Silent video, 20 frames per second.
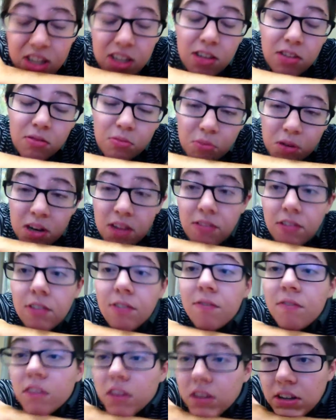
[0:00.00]
It's whatever.
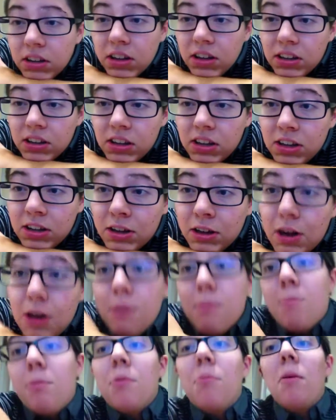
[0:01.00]

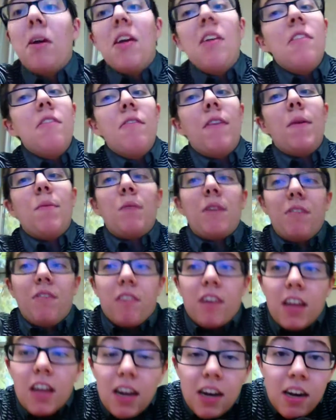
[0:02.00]
But my other family from
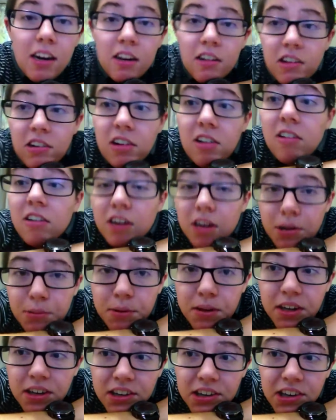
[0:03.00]
Canada are coming
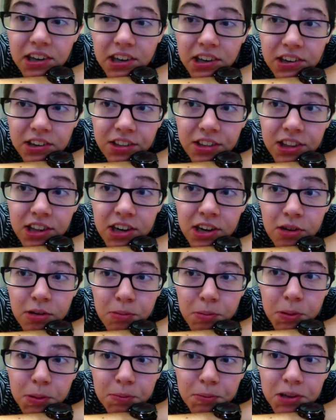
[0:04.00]
into town, and they know
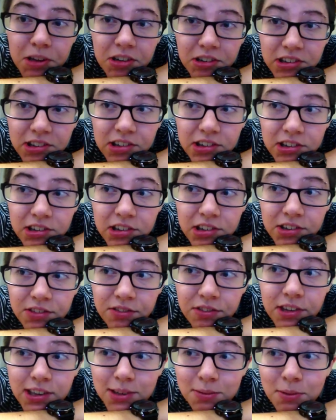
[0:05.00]
about my transition. In
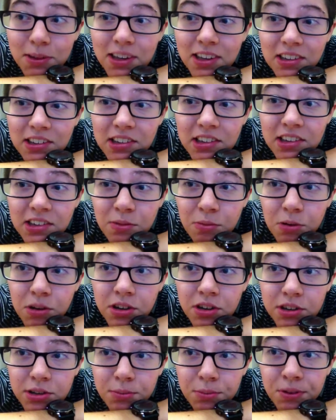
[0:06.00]
fact, my cousin
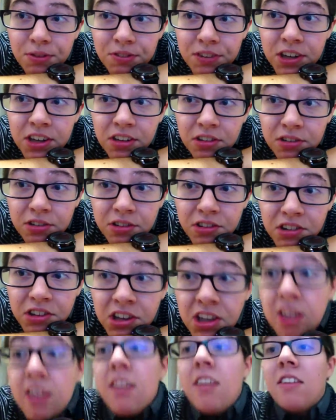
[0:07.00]
watches my videos.
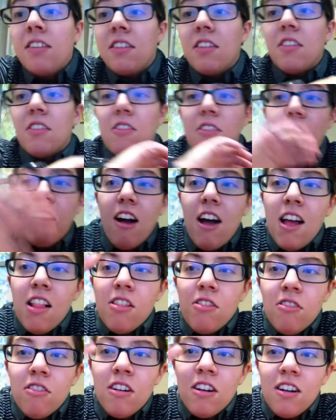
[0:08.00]
So, hi
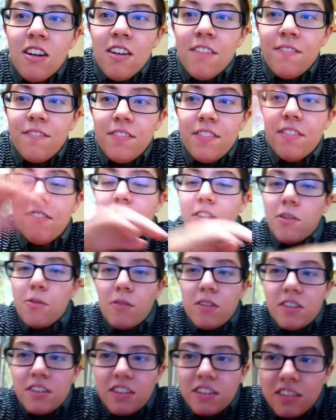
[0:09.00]
Laura, if you're
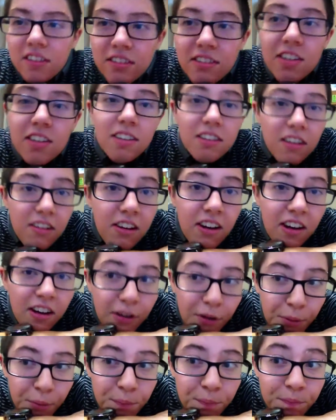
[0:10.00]
watching this.
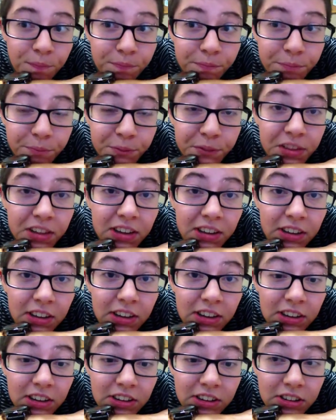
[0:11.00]

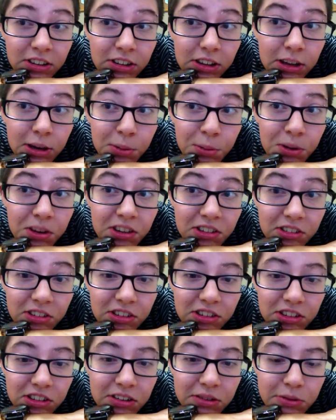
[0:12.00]
So that'll be
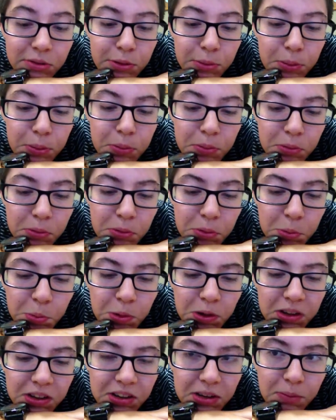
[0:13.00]
interesting with people,
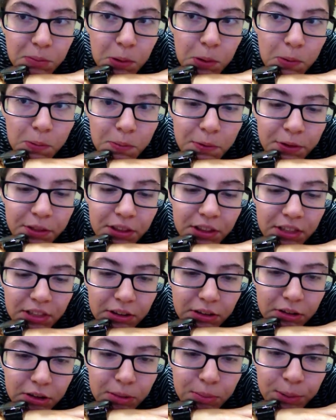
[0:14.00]
because I'm hoping that
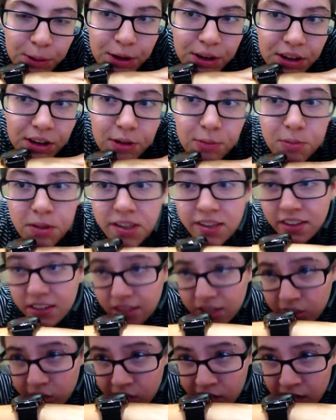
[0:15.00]
they'll come in and call me
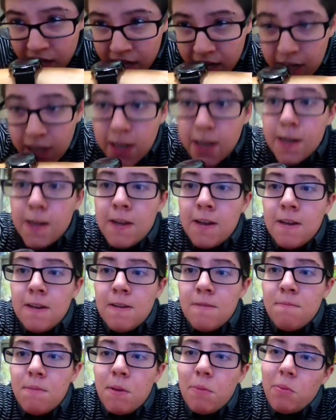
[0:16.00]
CJ.
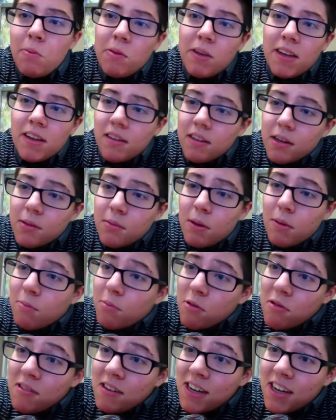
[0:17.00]
Maybe we can talk about
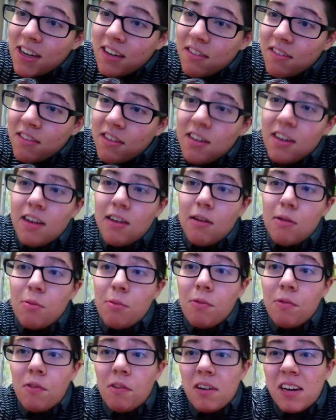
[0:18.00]
pronouns and how I
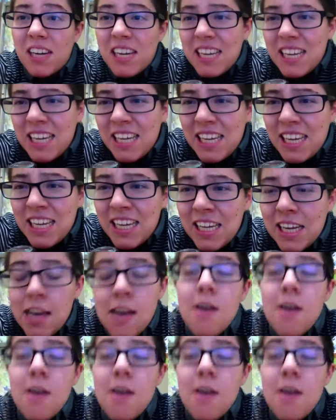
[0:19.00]
prefer he.